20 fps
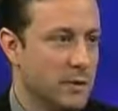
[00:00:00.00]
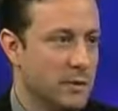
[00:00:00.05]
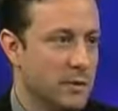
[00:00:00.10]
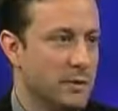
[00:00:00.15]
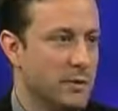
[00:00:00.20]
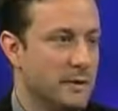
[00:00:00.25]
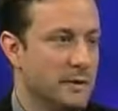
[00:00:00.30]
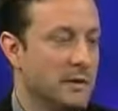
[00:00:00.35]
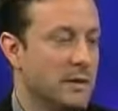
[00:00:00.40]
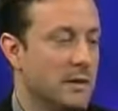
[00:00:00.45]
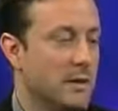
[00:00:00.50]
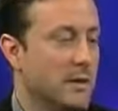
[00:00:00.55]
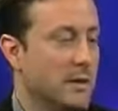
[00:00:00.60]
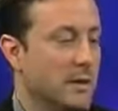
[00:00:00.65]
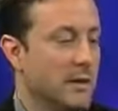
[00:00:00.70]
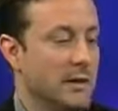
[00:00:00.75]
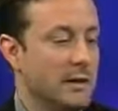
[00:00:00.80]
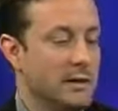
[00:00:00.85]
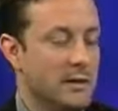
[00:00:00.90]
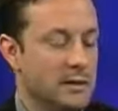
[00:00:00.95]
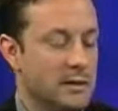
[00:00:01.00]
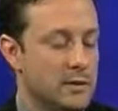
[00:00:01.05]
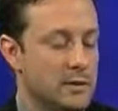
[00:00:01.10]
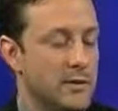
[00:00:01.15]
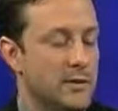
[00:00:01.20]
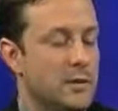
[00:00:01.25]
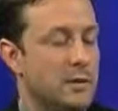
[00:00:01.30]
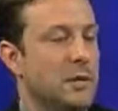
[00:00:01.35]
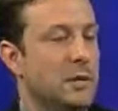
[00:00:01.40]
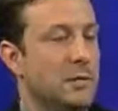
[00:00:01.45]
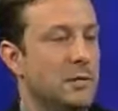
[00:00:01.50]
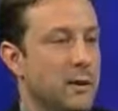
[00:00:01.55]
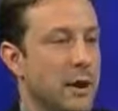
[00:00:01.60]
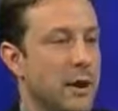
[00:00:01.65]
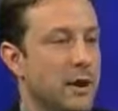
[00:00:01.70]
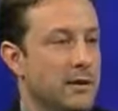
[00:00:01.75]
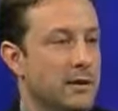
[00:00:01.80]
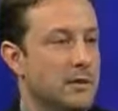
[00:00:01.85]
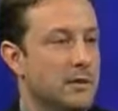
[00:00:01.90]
because it's a unique brand.